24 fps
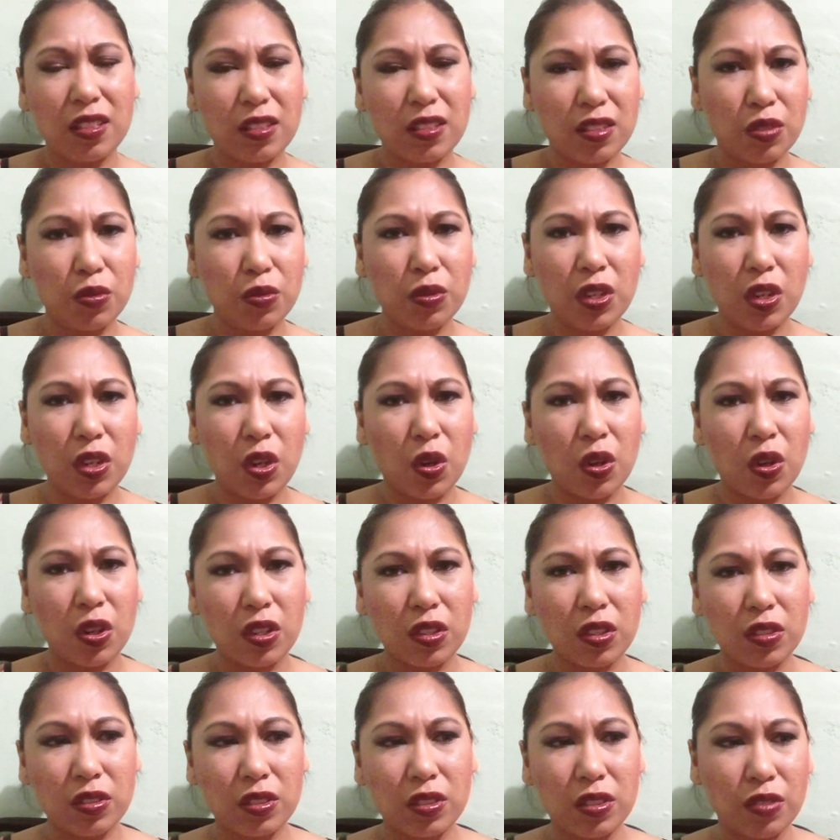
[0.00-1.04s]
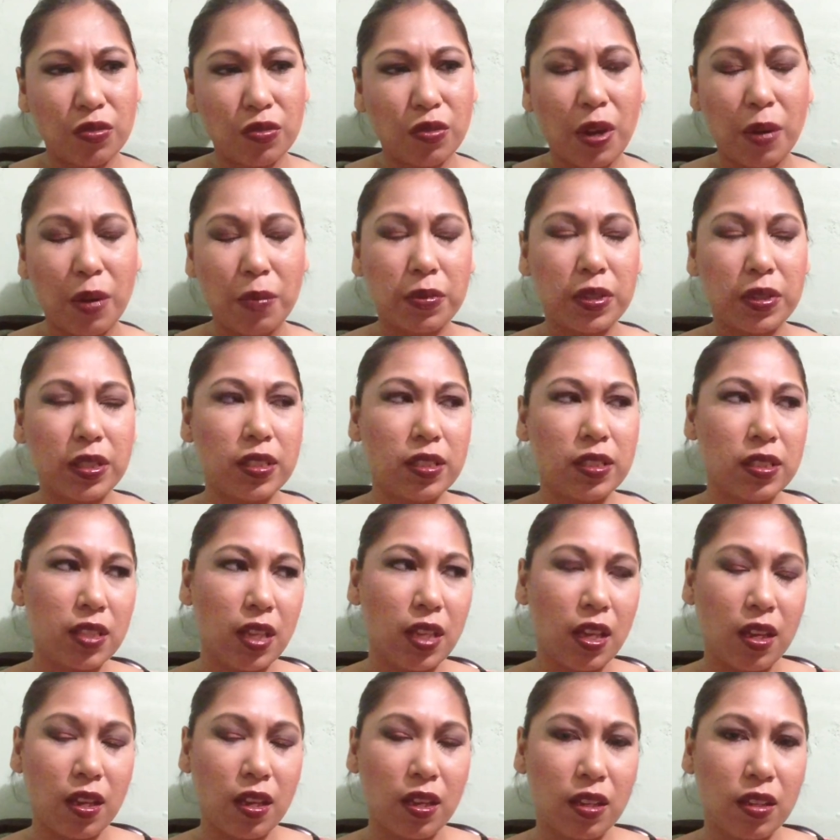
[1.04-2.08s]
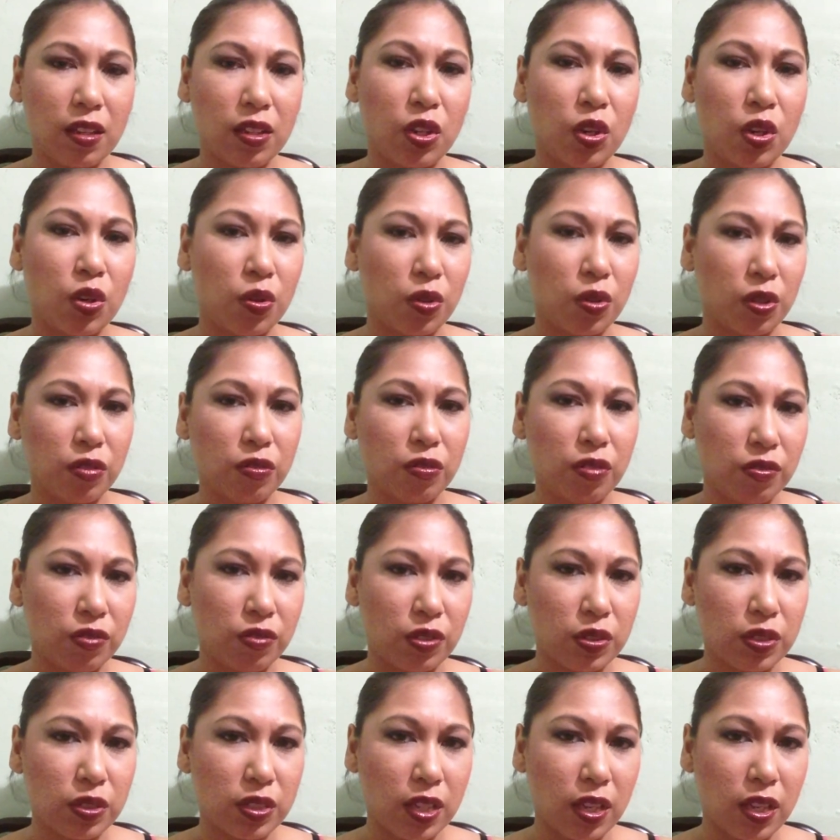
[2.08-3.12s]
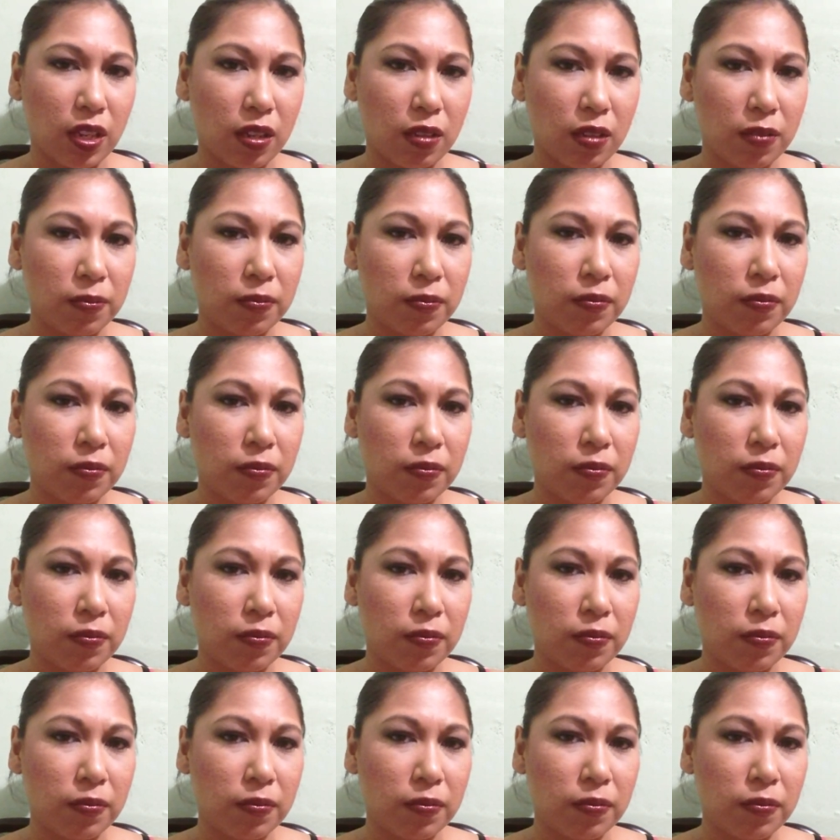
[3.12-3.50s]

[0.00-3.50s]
do the ramblings here, the longer reviews here,